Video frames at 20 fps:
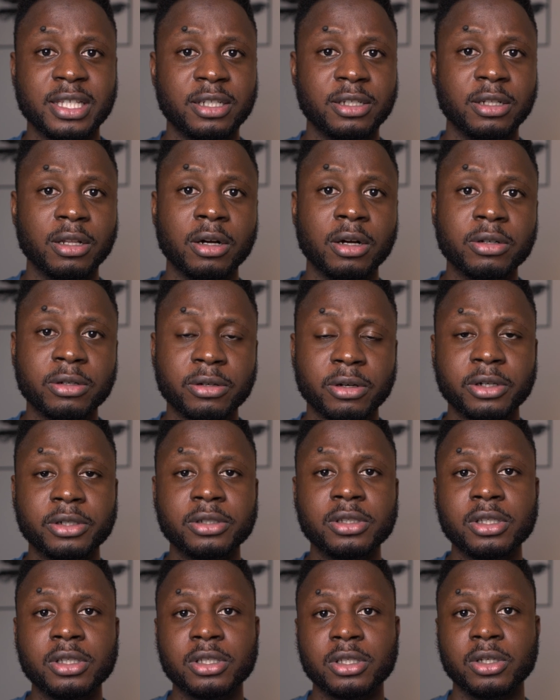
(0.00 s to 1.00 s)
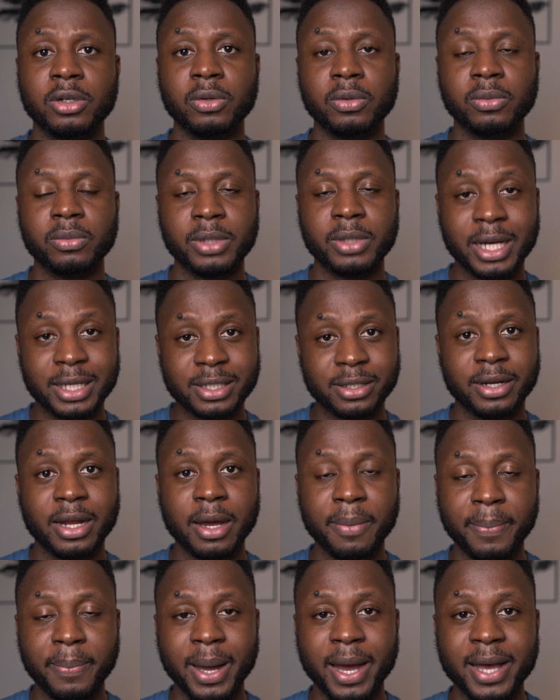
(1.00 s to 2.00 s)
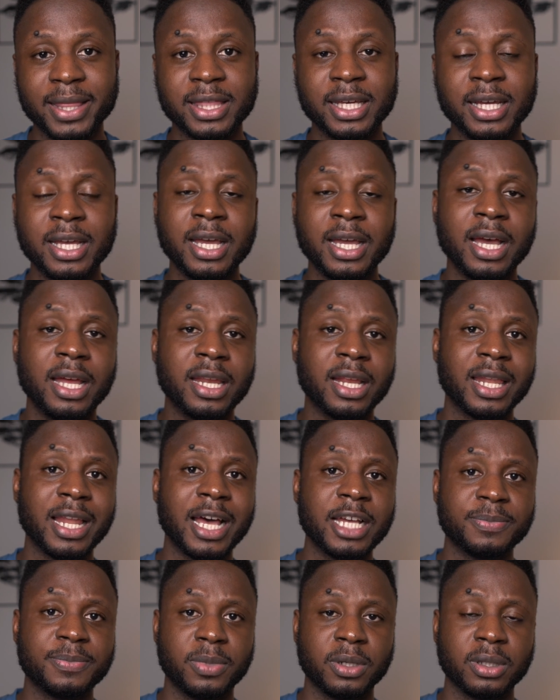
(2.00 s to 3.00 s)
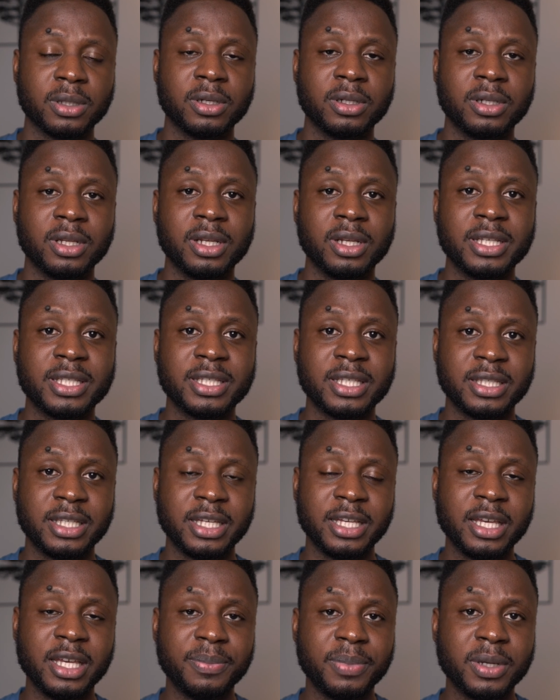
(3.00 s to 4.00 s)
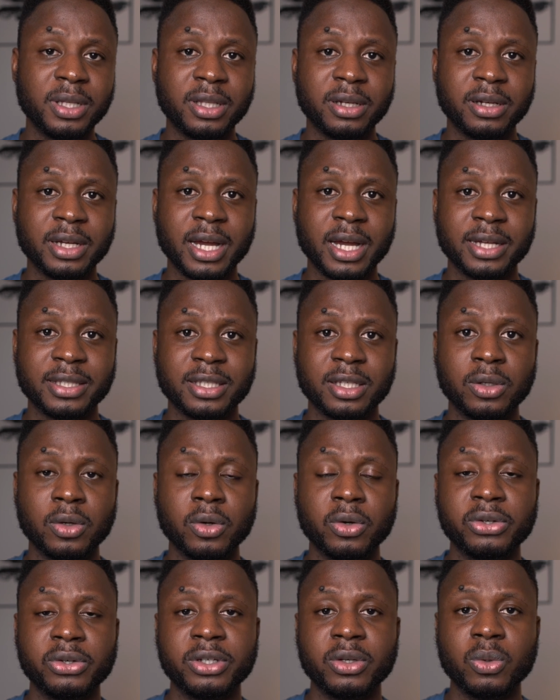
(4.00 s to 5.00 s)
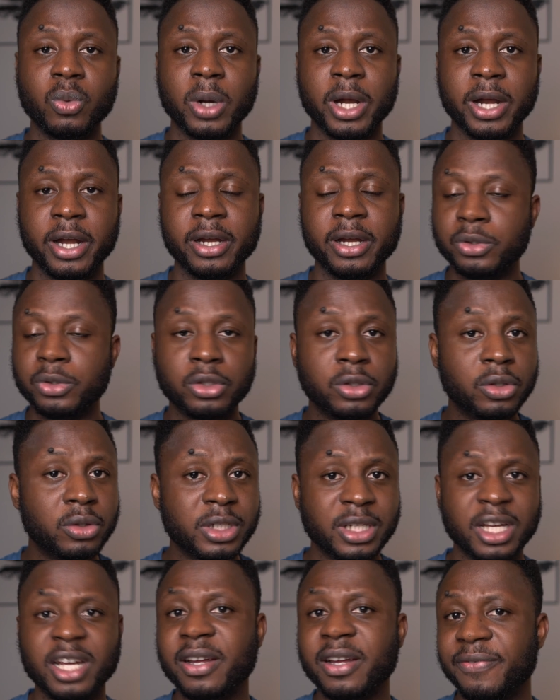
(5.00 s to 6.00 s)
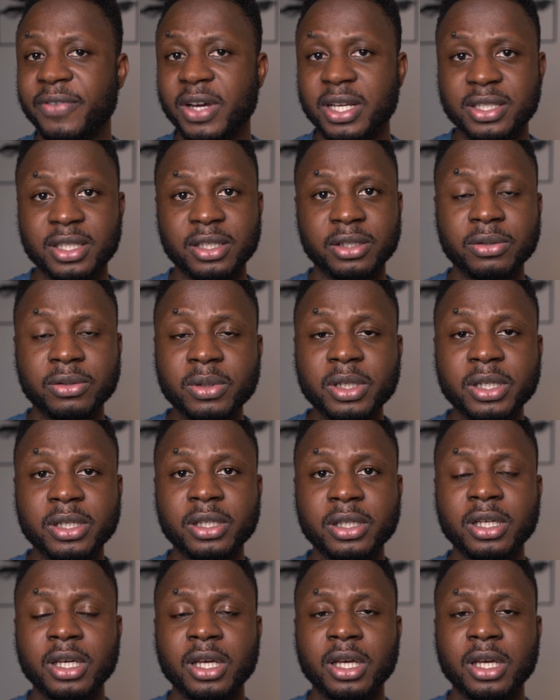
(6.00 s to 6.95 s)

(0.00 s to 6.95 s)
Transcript: in the long run. So that's another path. And the last but not the least is the EB3 category, where you don't need an advanced degree.